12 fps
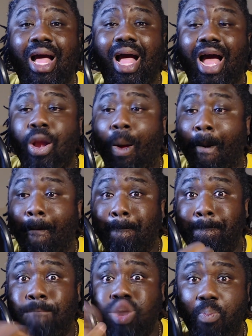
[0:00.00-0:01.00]
And
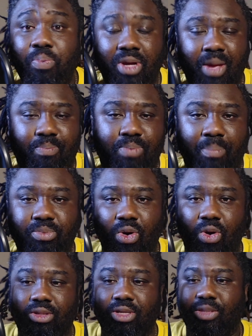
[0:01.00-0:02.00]
poop, it plopped
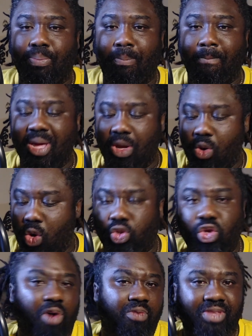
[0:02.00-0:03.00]
out. This big old
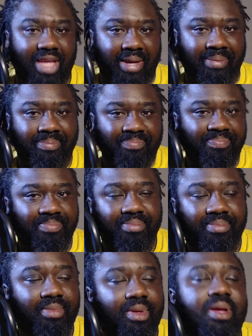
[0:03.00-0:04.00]
tough thing.
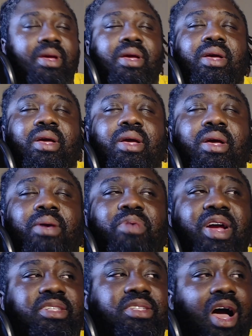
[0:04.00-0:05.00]

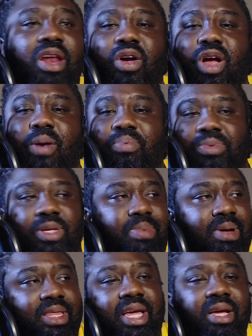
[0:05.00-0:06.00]
Praise God, hurry up. Did
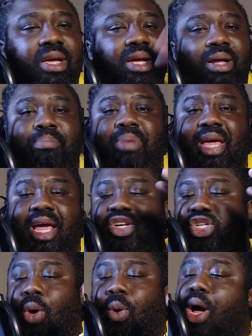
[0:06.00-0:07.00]
my thing. Bathe,
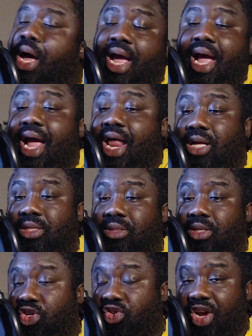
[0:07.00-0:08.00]
shower, head on
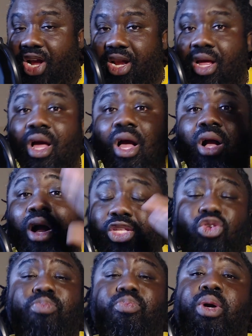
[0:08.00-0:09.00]
to the train. Got
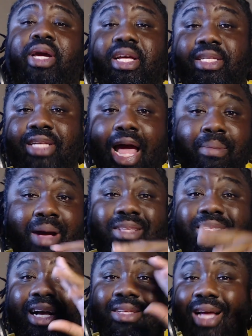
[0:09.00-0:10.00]
to Roppongi in time.
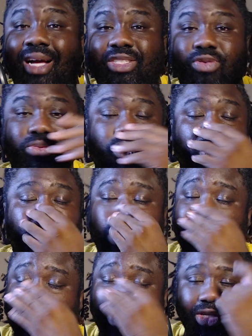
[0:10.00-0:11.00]
I'd take a taxi from Tokyo,
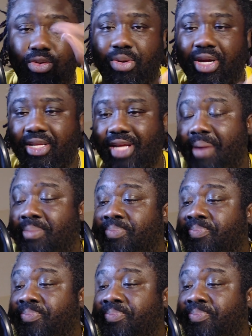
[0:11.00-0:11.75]
so she got to Roppongi in time.